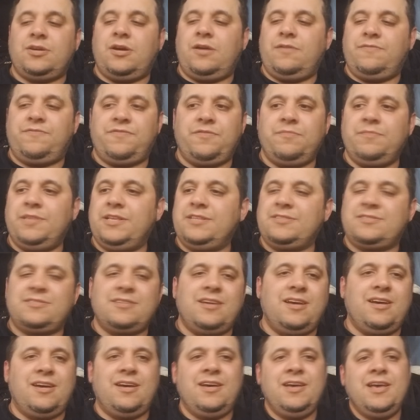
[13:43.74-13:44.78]
off from this.
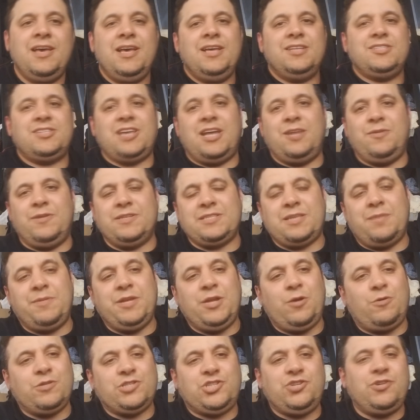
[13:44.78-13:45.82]
so, anyways, let me
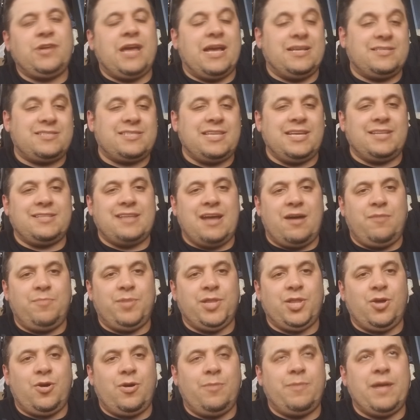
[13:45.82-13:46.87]
know what you guys think down
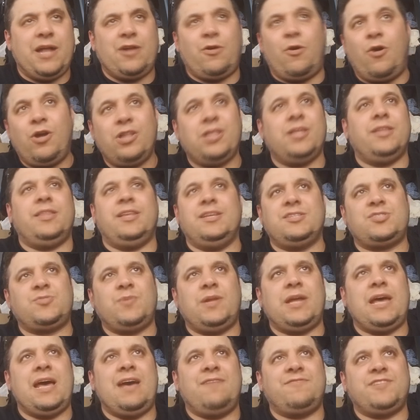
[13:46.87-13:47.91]
below about all of this.
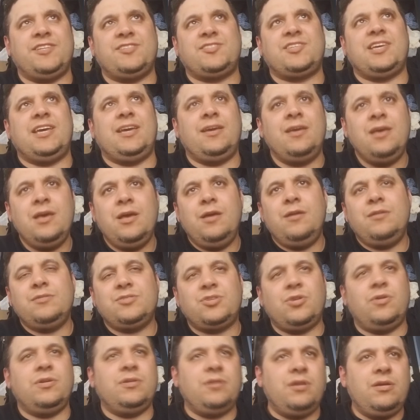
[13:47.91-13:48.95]
What I have to say.
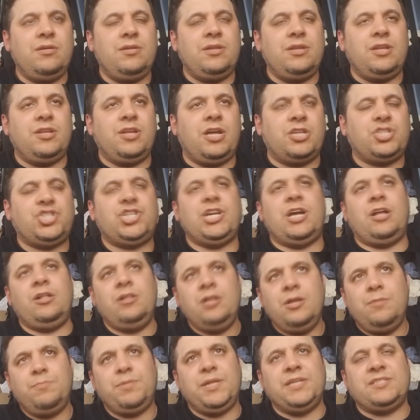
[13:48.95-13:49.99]
So, in, in a nutshell,
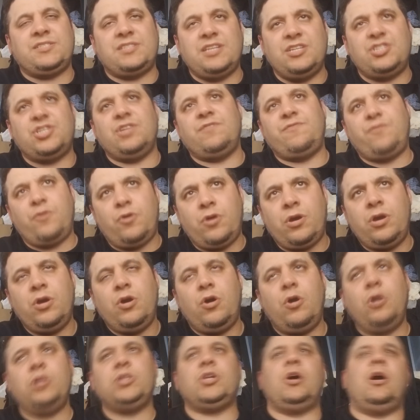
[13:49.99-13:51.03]
PlayStation 4,
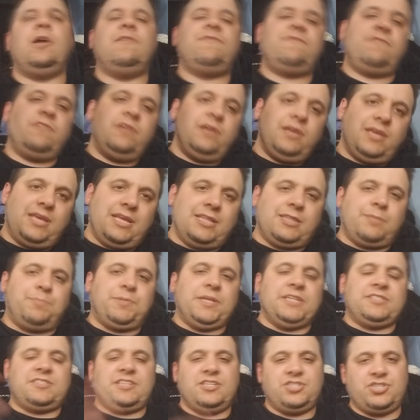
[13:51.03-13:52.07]
hold off. Get the
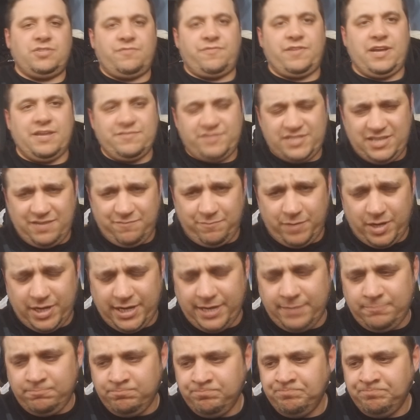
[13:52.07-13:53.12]
PlayStation 5. Save money.